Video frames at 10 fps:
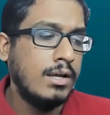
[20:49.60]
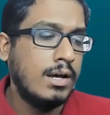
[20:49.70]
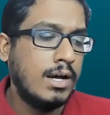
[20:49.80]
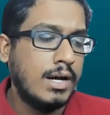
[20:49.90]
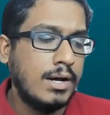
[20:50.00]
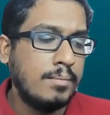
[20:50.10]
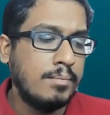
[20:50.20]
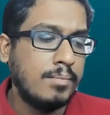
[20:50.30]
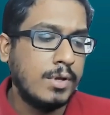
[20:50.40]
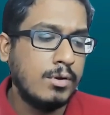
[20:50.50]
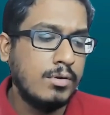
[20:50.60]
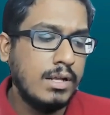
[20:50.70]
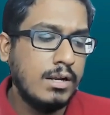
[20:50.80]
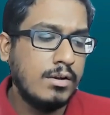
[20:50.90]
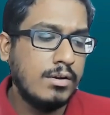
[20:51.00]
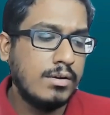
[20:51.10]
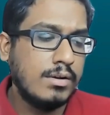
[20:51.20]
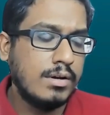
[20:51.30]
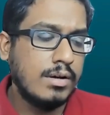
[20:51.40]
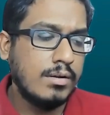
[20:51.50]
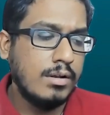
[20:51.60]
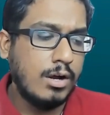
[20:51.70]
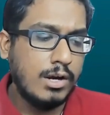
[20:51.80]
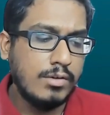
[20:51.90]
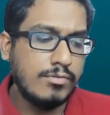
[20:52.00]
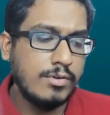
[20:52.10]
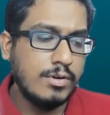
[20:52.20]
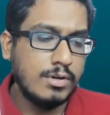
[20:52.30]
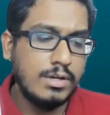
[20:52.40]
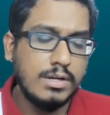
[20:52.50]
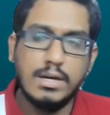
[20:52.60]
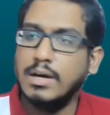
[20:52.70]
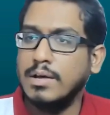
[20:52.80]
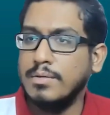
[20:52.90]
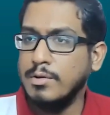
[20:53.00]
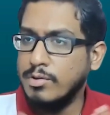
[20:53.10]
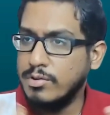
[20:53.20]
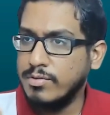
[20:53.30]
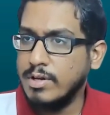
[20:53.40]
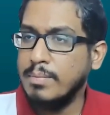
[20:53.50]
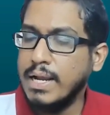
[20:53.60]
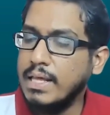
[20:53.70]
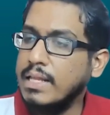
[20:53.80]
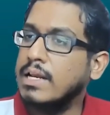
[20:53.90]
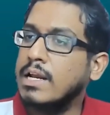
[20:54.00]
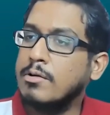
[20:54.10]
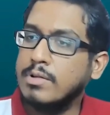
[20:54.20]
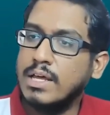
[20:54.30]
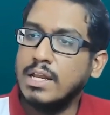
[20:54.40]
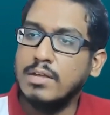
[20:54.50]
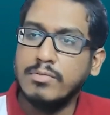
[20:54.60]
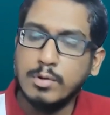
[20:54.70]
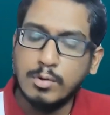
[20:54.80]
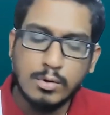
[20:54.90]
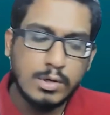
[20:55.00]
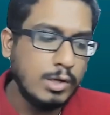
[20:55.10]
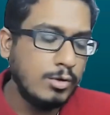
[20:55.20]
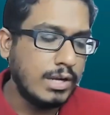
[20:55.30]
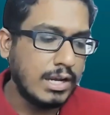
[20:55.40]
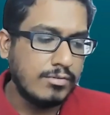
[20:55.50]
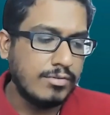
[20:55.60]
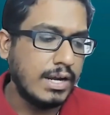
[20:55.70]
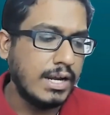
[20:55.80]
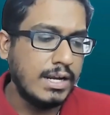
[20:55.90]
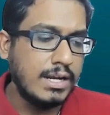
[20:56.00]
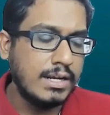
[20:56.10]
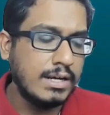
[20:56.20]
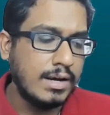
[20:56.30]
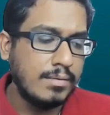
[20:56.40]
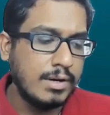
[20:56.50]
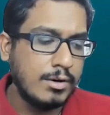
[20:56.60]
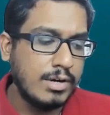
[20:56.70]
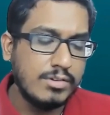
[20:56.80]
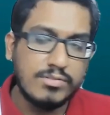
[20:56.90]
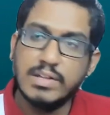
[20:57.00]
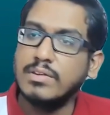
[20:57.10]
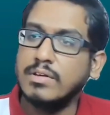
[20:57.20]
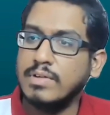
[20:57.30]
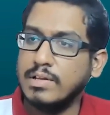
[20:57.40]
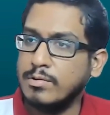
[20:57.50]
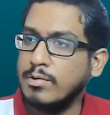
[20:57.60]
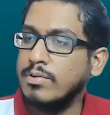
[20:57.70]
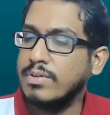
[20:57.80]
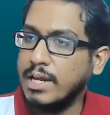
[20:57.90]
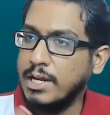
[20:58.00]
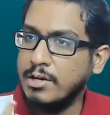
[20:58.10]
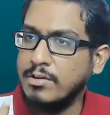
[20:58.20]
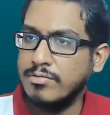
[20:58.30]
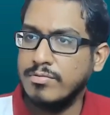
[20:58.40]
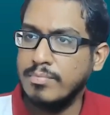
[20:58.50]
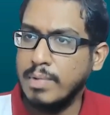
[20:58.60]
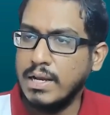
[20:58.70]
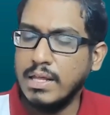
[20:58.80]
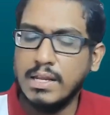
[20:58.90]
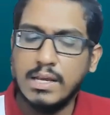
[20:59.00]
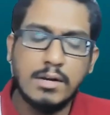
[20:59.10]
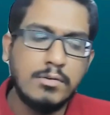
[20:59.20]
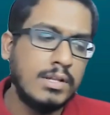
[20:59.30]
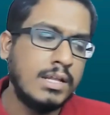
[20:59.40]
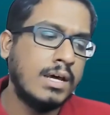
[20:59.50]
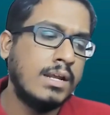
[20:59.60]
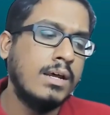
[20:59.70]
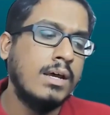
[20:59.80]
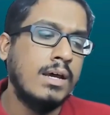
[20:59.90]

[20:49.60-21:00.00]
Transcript: There are a lot of good, useful material out there. If you Google, you can find, defensive resource kind of material out there.